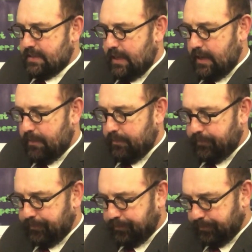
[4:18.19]
Um,
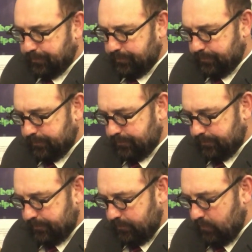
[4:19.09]

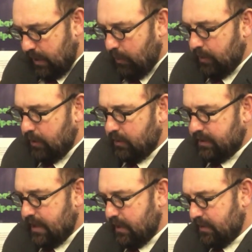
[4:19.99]
I want to look
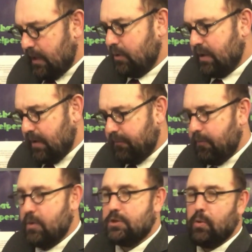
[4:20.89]
at that, that, that
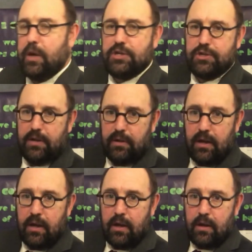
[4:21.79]
first question.
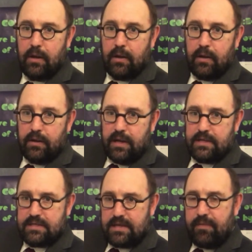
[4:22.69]

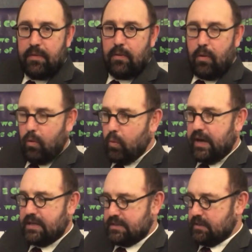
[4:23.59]
There's seven
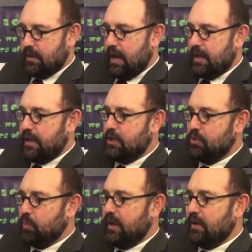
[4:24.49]
weeks, and
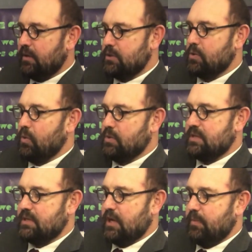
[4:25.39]
each week in this course,
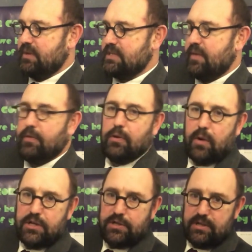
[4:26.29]
there's going to be seven
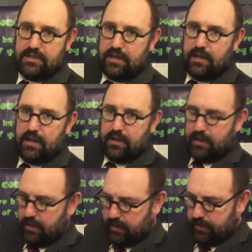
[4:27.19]
questions at, and,
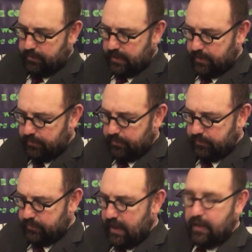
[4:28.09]
uh, uh, uh,
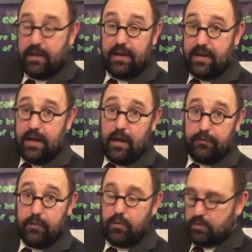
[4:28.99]
how that, that
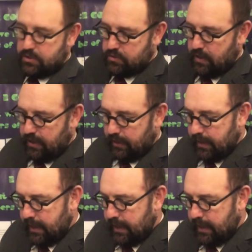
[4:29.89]
Alpha course is running.